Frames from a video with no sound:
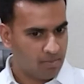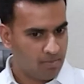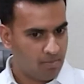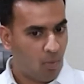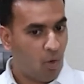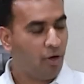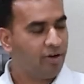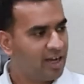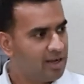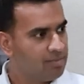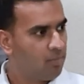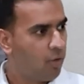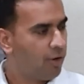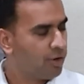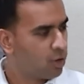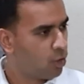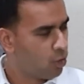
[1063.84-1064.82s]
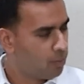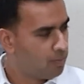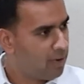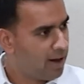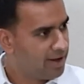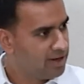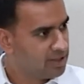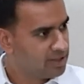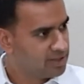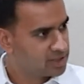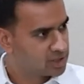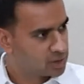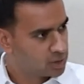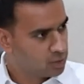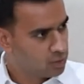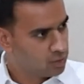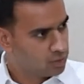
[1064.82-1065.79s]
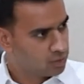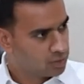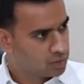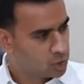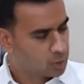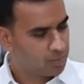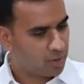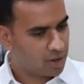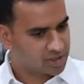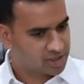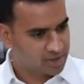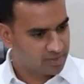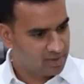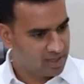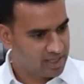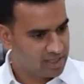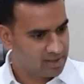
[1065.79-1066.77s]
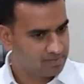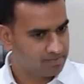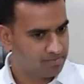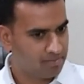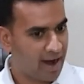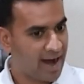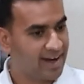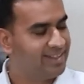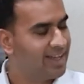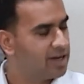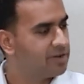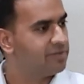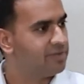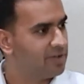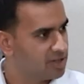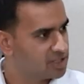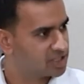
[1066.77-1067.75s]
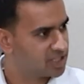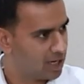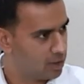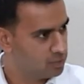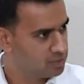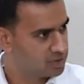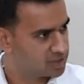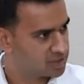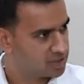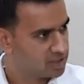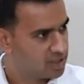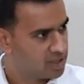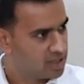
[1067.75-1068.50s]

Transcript: more and more home buyers to possibly buy their first house.